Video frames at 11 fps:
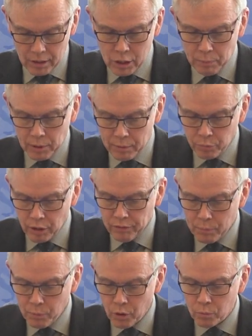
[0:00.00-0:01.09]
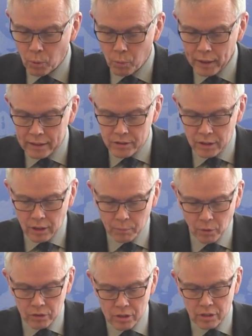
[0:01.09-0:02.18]
Simply and briefly put, we're witnessing the
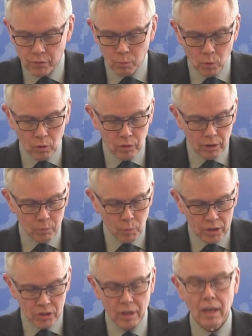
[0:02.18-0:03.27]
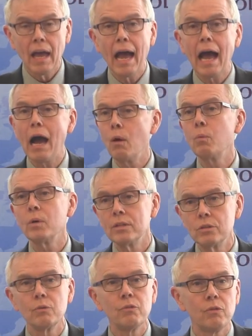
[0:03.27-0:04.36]
emergence of a world in which how we
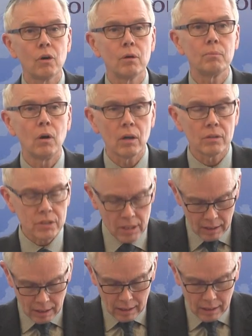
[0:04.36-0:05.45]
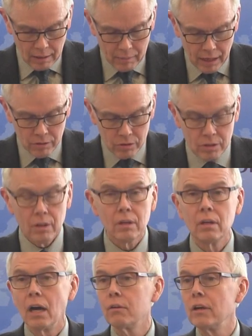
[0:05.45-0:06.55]
do foreign policy matters
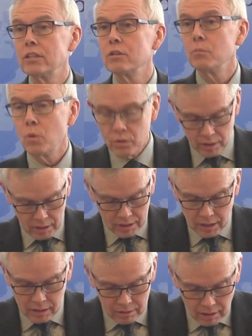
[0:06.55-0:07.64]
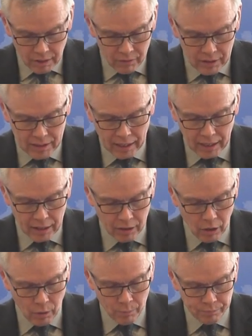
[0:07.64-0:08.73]
a great deal more than it did even a decade
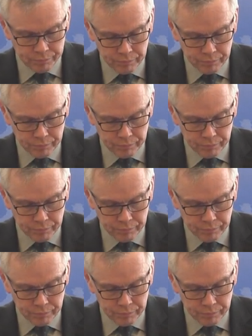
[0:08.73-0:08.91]
ago.